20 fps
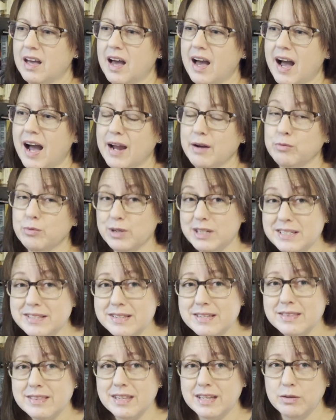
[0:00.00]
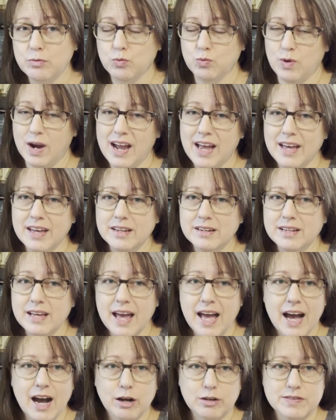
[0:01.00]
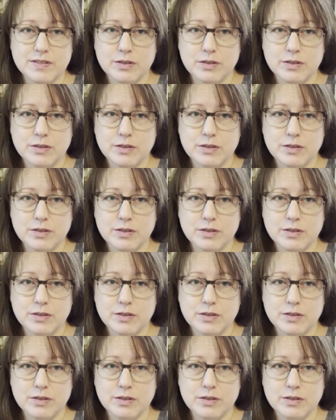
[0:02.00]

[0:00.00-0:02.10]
I recently read House